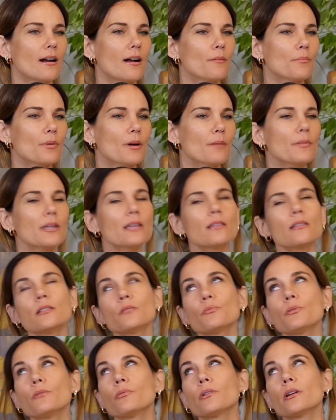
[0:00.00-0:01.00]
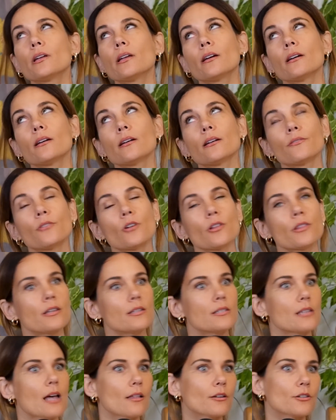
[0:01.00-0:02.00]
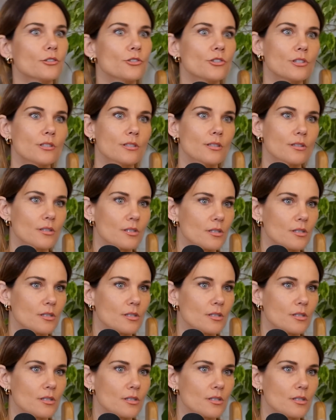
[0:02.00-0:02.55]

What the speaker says: it up. I'm like, these people can't have all these allergies.